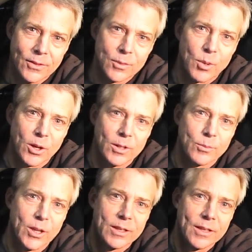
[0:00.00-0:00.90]
The parking
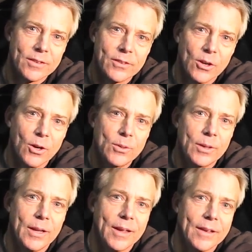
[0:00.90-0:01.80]
brake lets go,
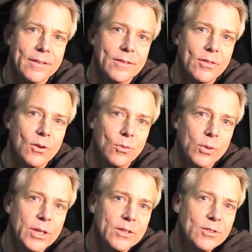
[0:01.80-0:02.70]
and the
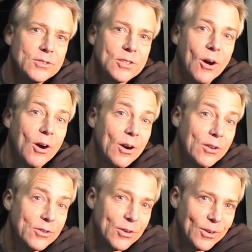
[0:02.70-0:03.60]
wheels are
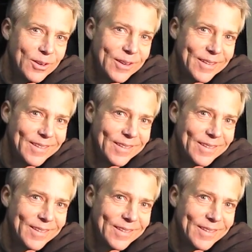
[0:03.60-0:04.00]
turning.